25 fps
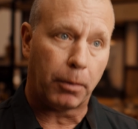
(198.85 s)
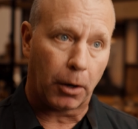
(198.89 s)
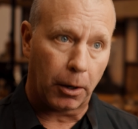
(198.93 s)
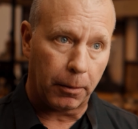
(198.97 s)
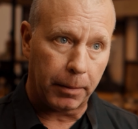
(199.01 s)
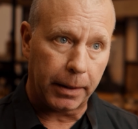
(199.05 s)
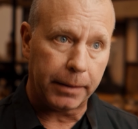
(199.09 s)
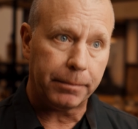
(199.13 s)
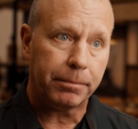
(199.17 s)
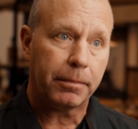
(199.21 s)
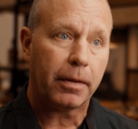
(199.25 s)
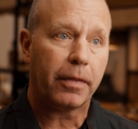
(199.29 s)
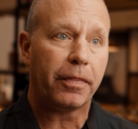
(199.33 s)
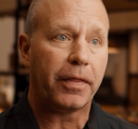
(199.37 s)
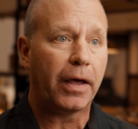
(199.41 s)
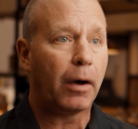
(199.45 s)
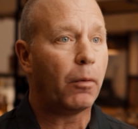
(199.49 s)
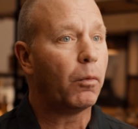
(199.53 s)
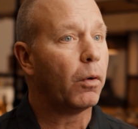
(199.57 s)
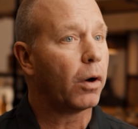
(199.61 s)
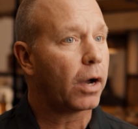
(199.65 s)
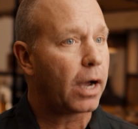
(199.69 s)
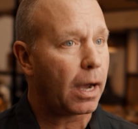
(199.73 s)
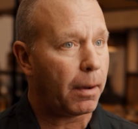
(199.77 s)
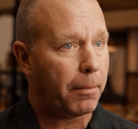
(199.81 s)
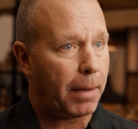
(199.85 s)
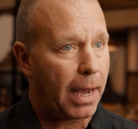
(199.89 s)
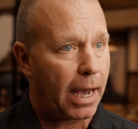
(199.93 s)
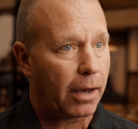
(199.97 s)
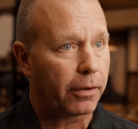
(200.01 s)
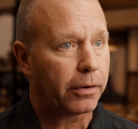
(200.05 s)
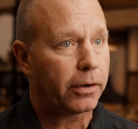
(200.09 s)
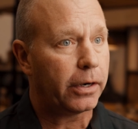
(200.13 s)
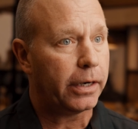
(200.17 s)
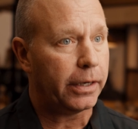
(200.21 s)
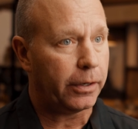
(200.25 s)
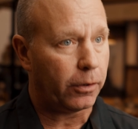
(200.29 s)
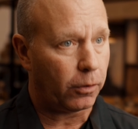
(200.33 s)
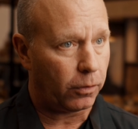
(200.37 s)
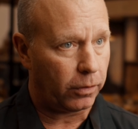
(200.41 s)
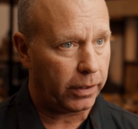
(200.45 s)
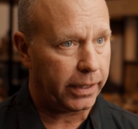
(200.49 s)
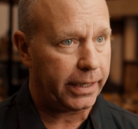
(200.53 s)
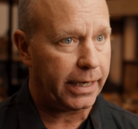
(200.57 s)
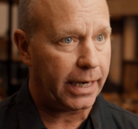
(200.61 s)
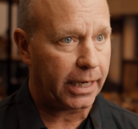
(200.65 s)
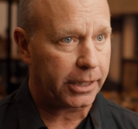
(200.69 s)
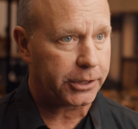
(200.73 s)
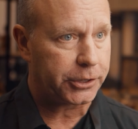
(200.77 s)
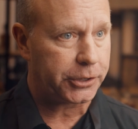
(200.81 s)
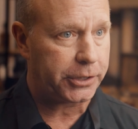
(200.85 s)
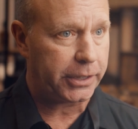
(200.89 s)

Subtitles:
bourbon that will come out in early next